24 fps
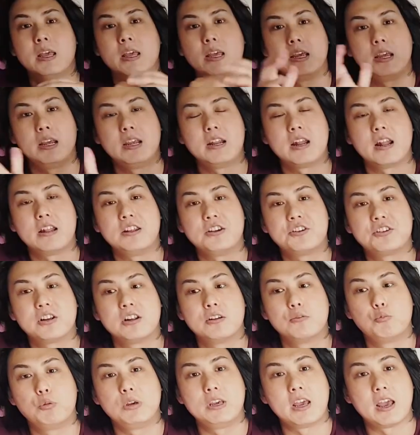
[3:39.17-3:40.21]
In
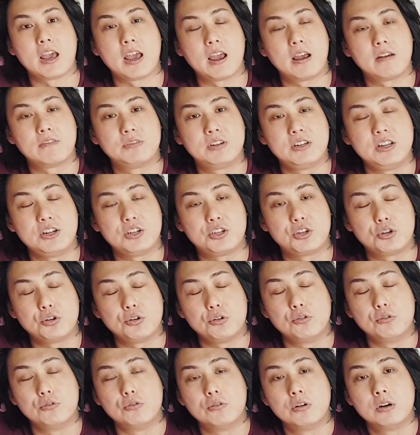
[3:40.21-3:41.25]
addition, we have the
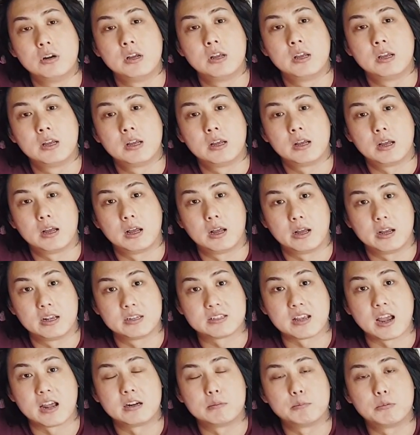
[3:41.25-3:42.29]
two
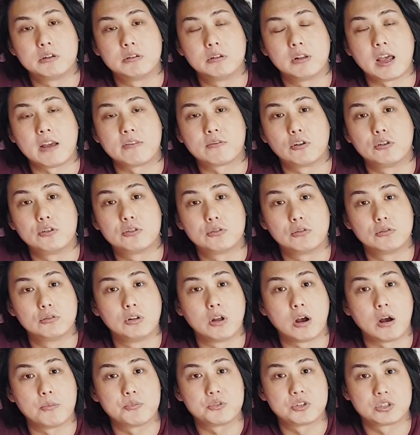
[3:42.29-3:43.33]
assignable live control
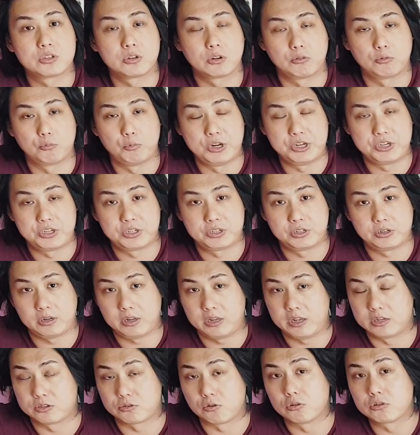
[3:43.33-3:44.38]
knobs, which
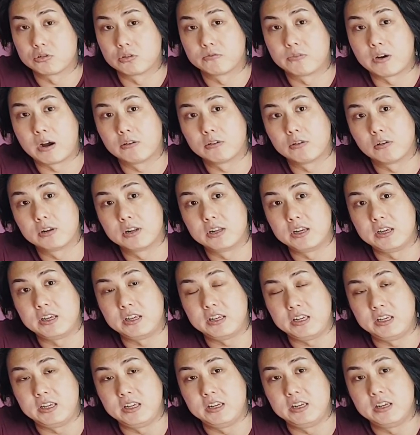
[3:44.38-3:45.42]
is also found on the
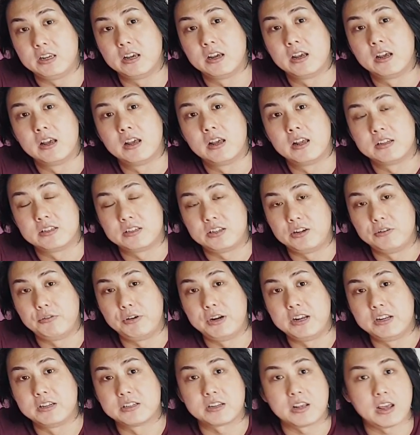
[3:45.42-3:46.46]
E
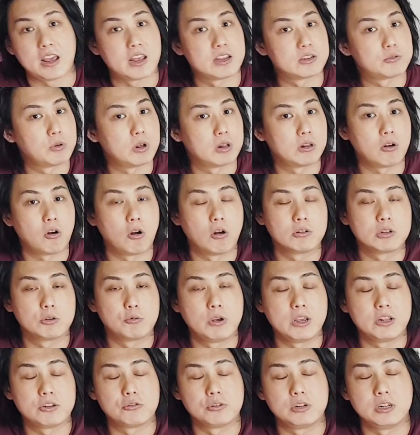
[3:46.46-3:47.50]
series as well, all the
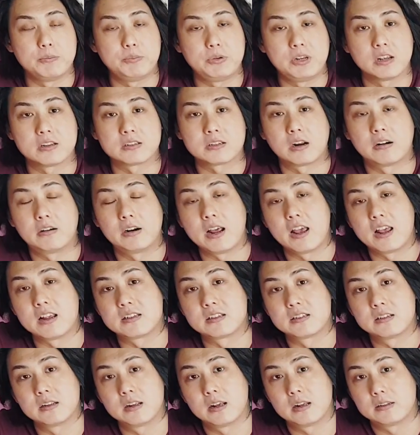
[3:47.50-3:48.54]
way to the
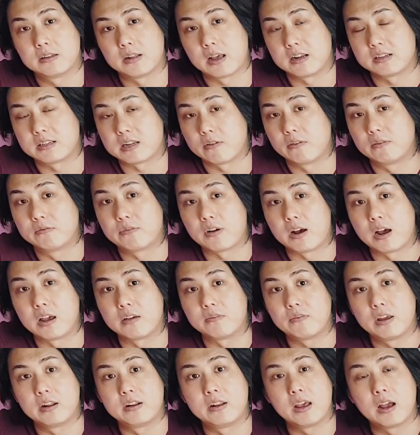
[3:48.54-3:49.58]

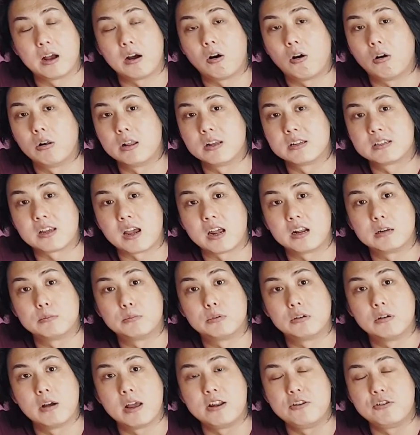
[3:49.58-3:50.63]
PSR-S975, and they are all
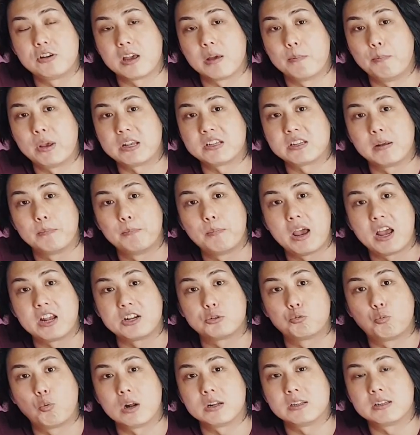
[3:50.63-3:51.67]
assignable, and you can mix and
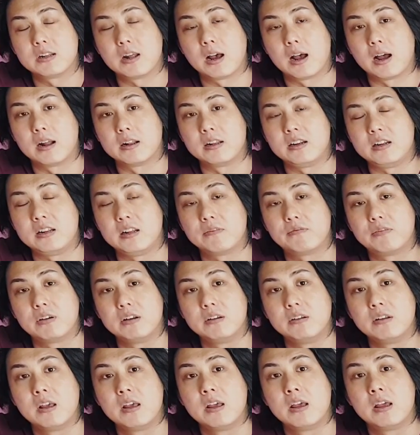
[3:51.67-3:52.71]
match what are the
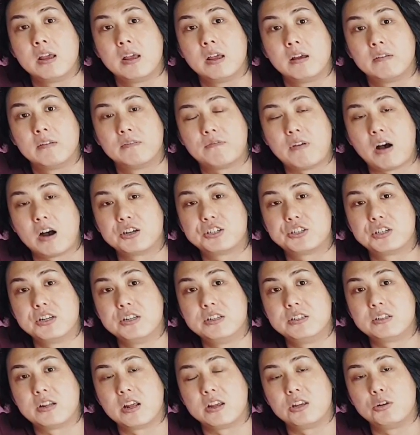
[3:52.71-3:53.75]
different
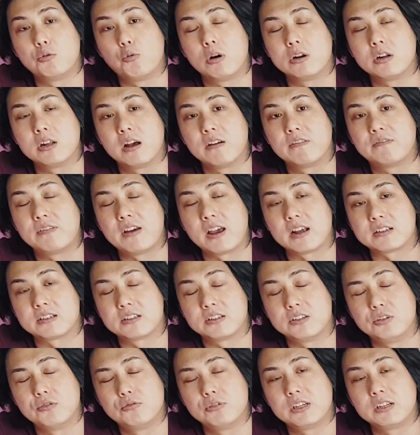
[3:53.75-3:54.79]
functions that you want to affect
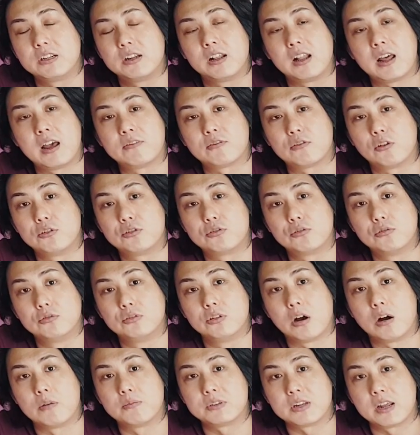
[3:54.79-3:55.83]
using the live control
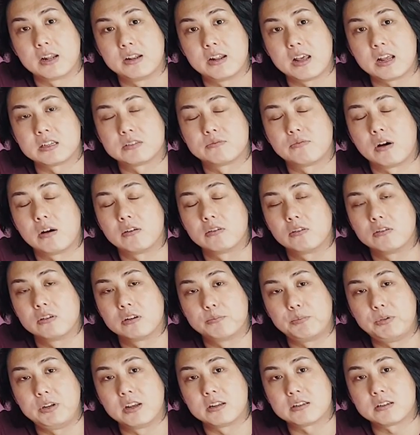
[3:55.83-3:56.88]
knobs, and that's found on the
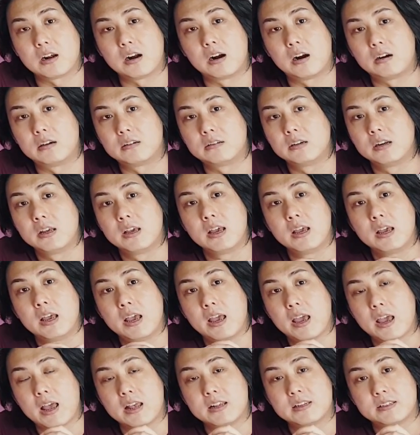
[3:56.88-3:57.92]

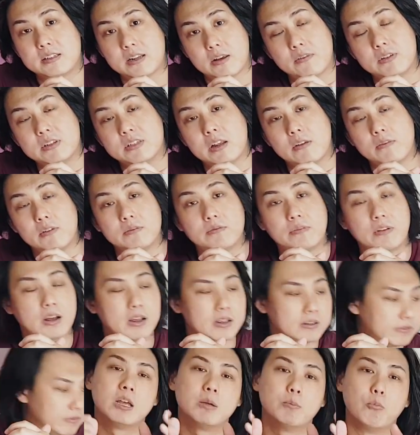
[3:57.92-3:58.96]

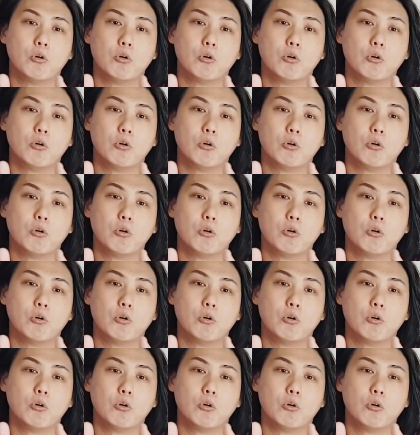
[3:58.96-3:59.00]
PSR-S775.